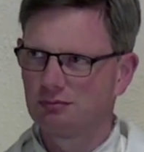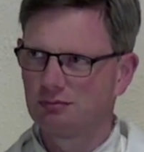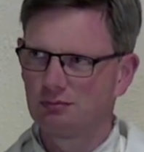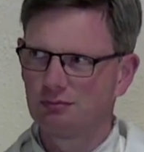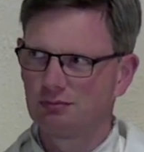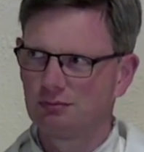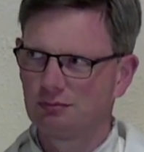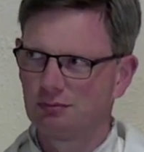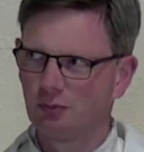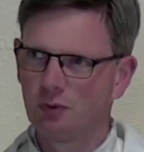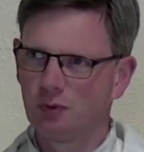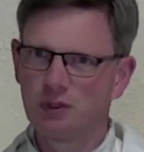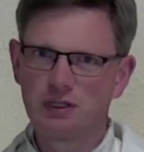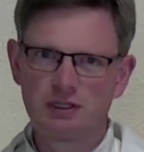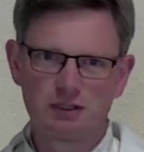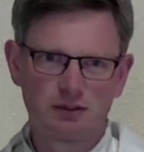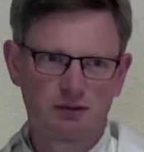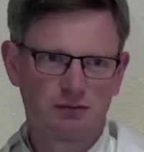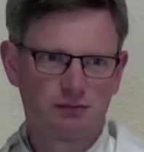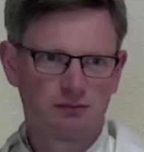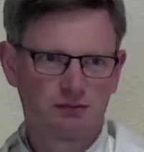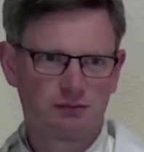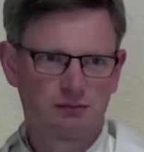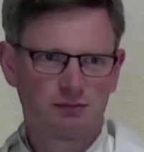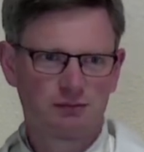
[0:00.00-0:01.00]
we do,
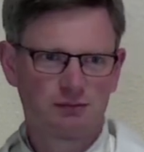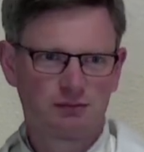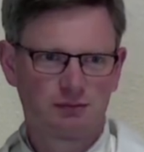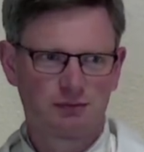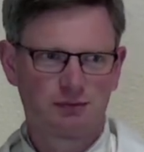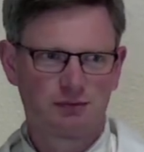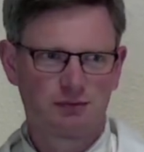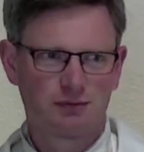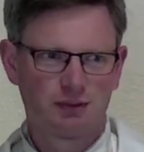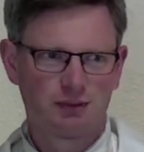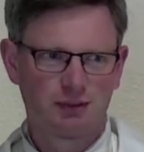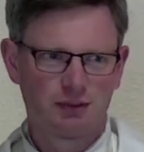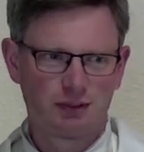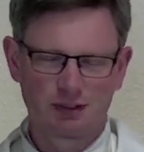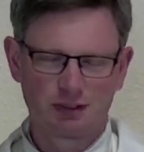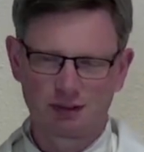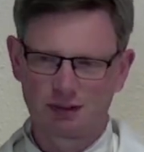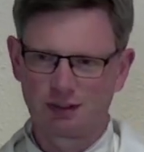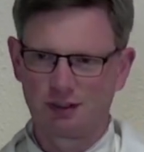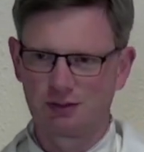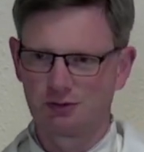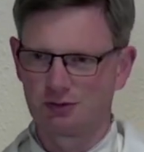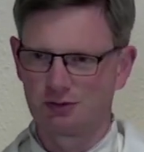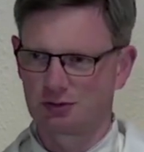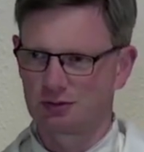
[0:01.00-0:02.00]
and then
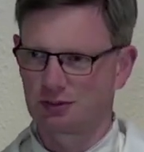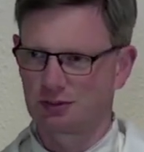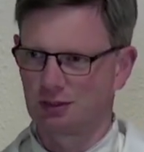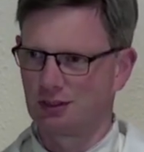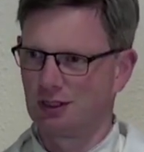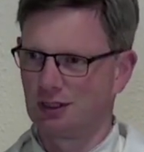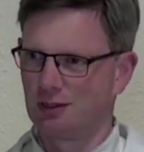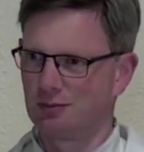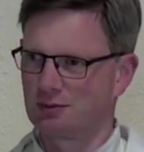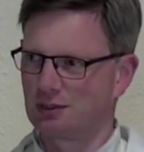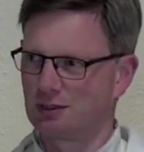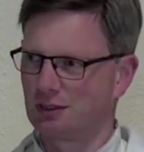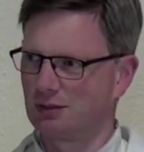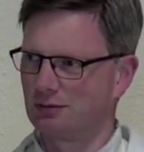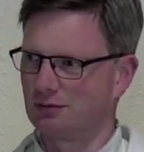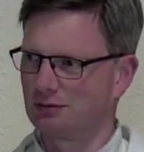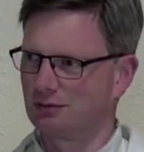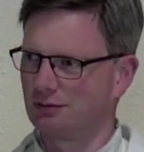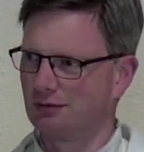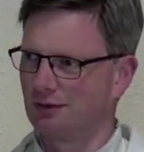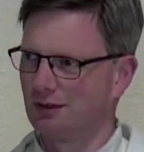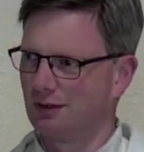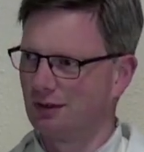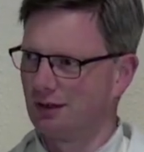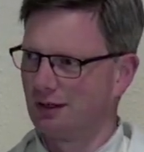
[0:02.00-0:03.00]
God just kind of helps out
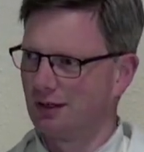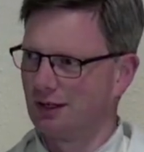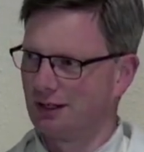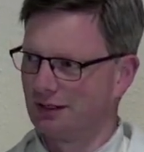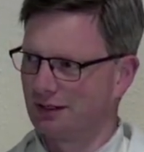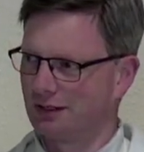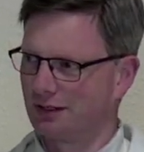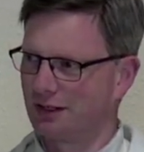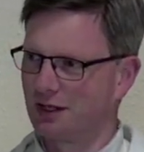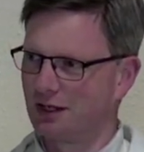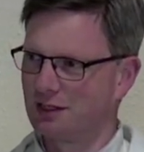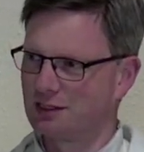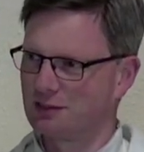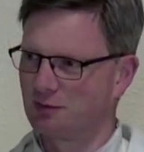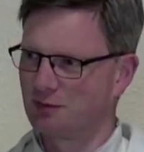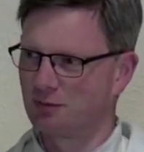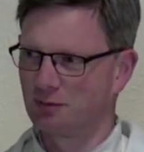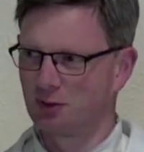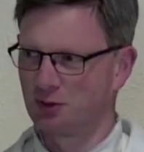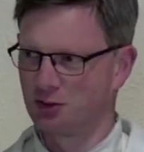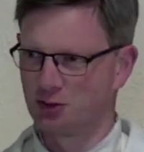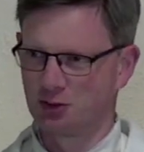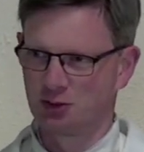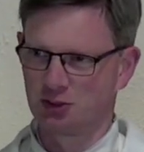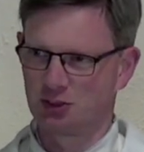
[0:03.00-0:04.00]
in the case of
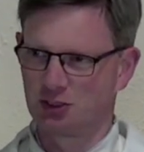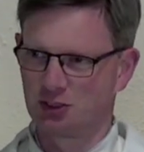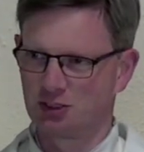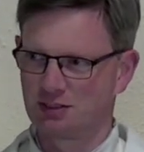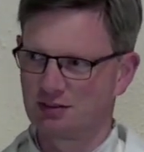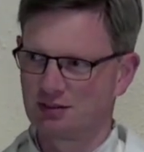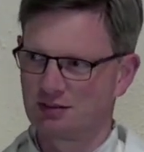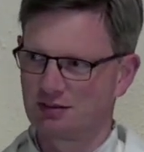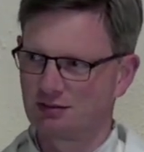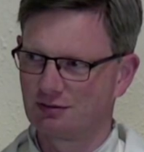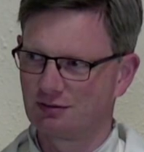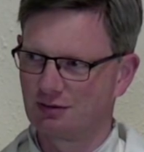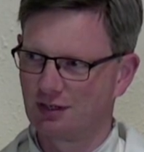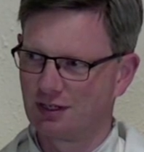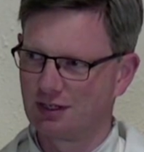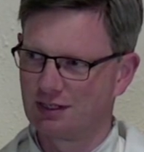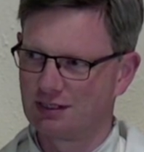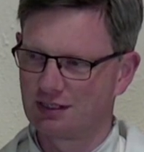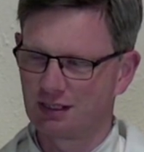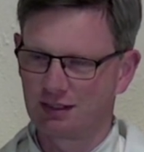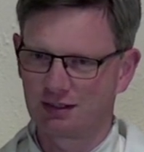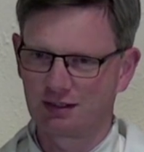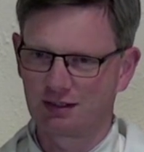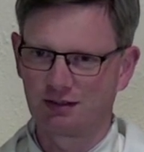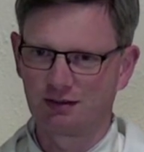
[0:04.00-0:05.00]
emergencies, right? He's
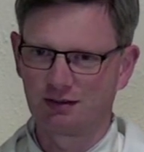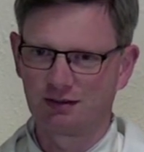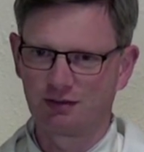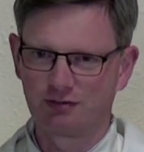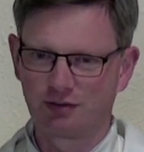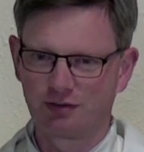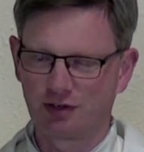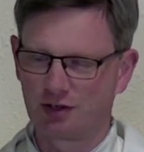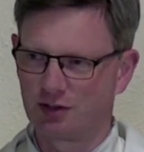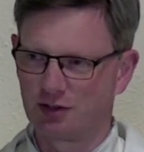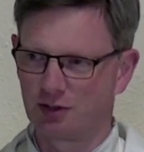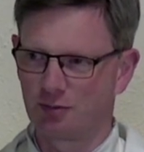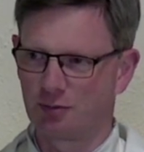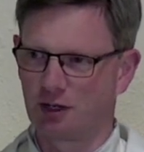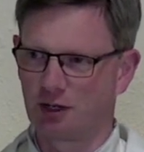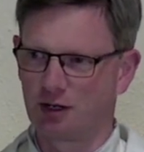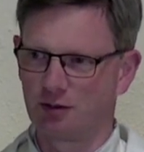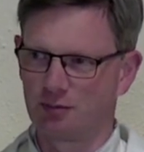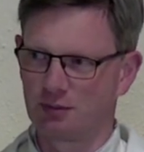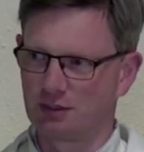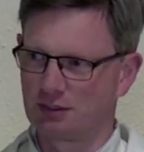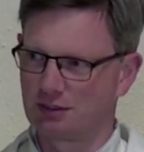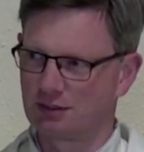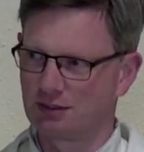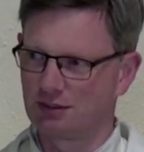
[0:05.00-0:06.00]
like the fire
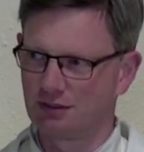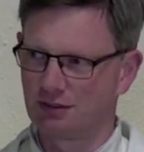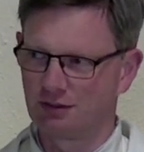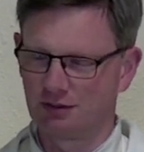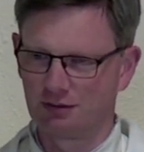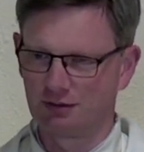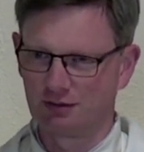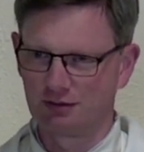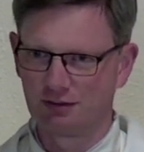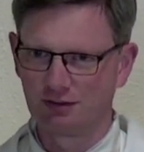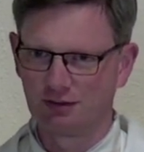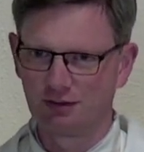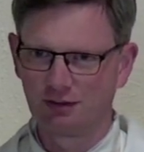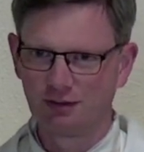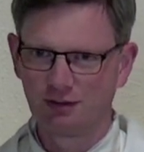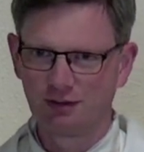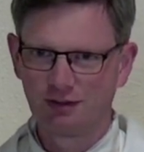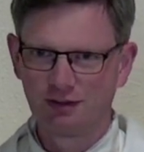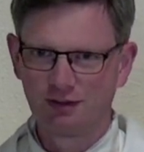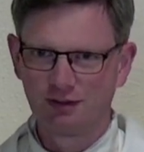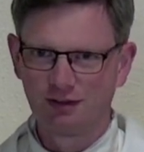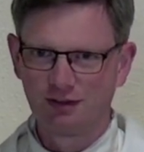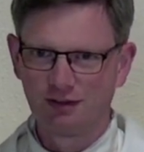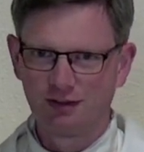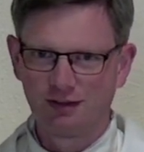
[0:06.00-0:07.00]
department or
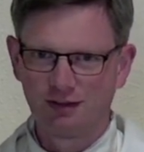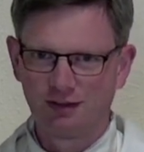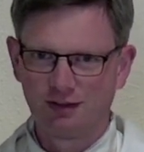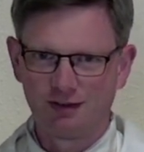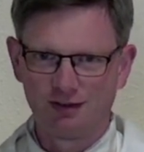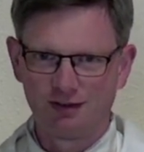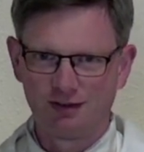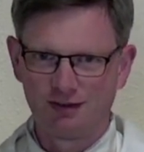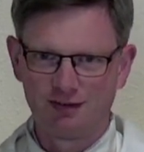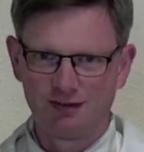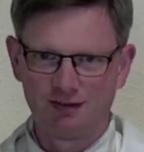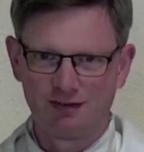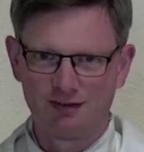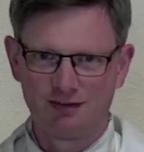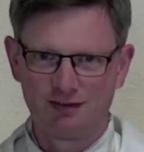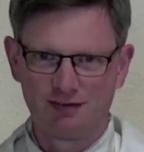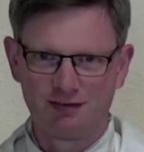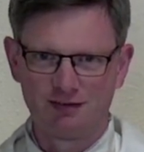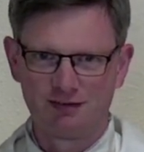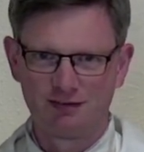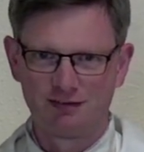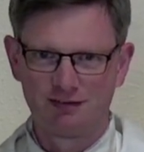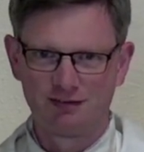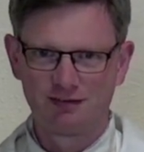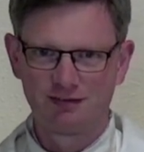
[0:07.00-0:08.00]
Uh,
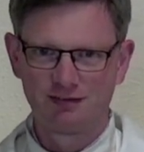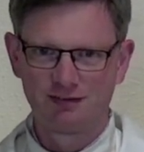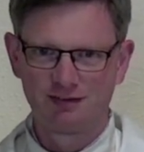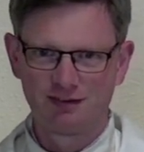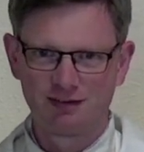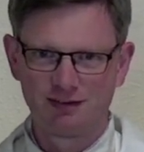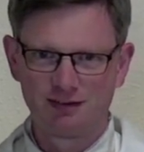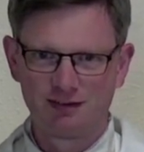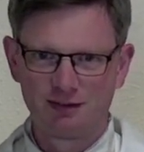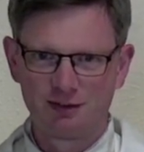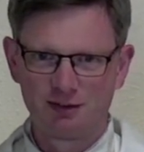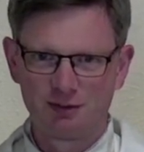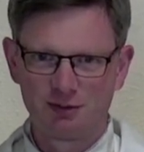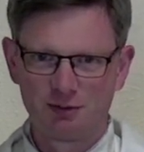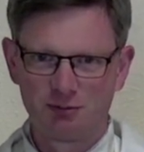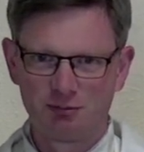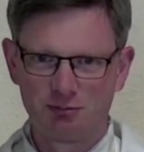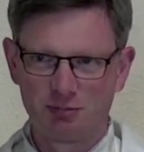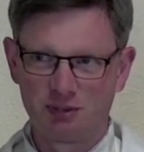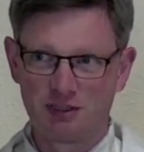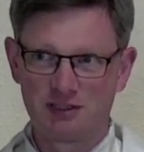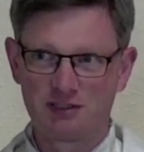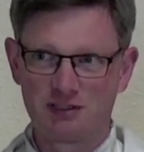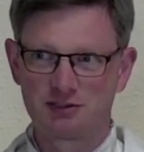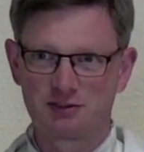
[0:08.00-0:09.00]

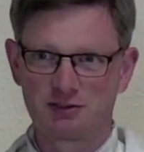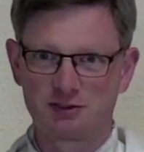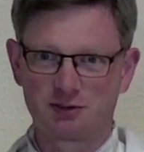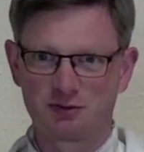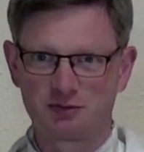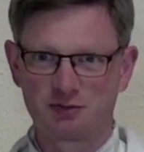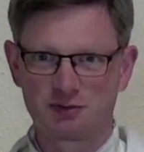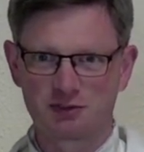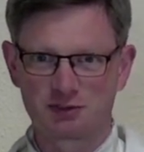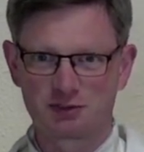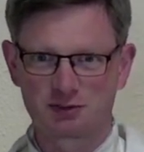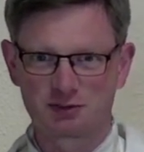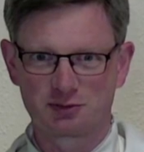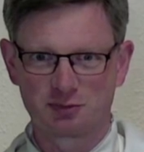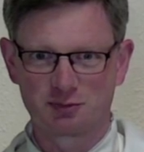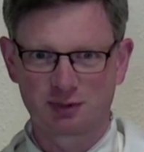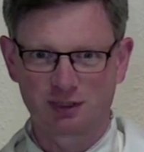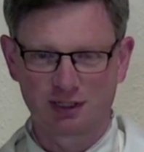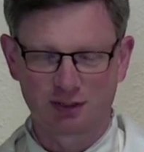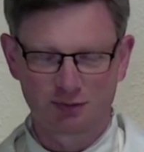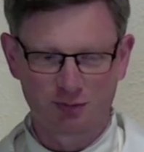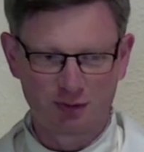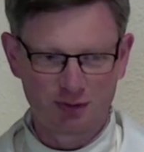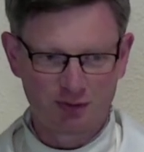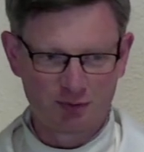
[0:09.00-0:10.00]
police service or something,
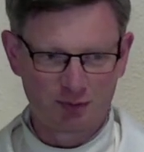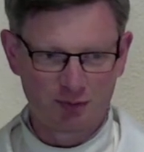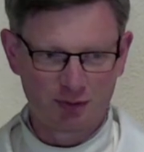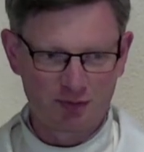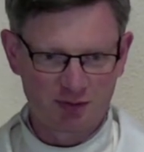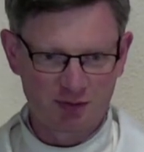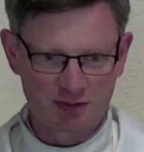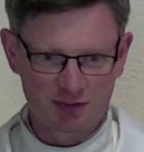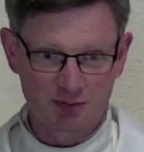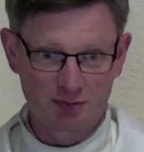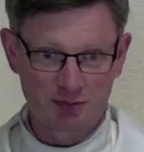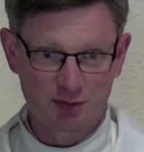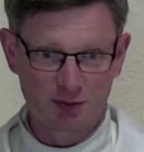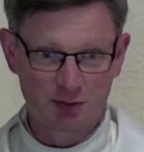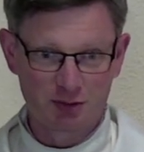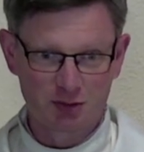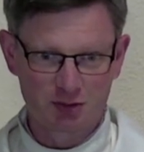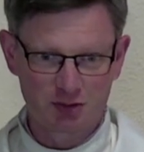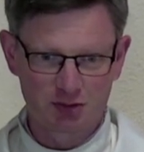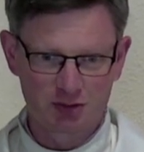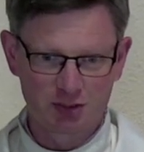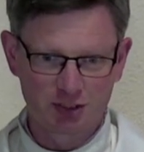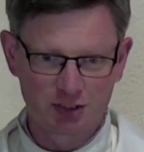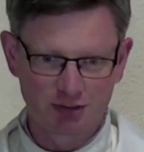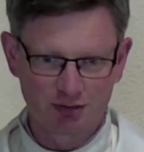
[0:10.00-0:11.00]
like when, whenever there's an
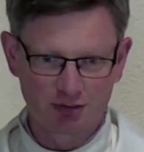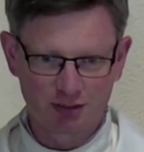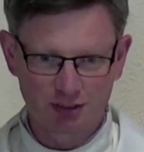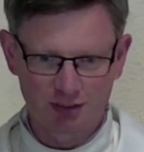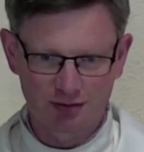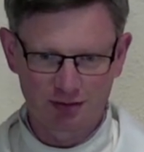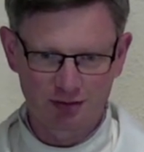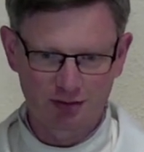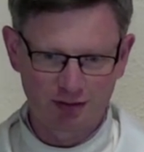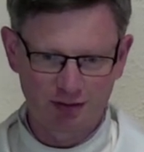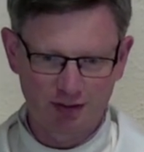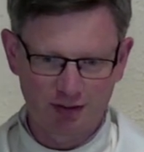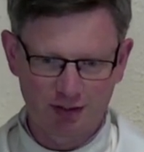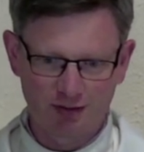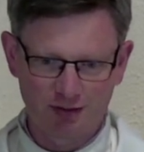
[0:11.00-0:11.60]
emergency, right? Uh,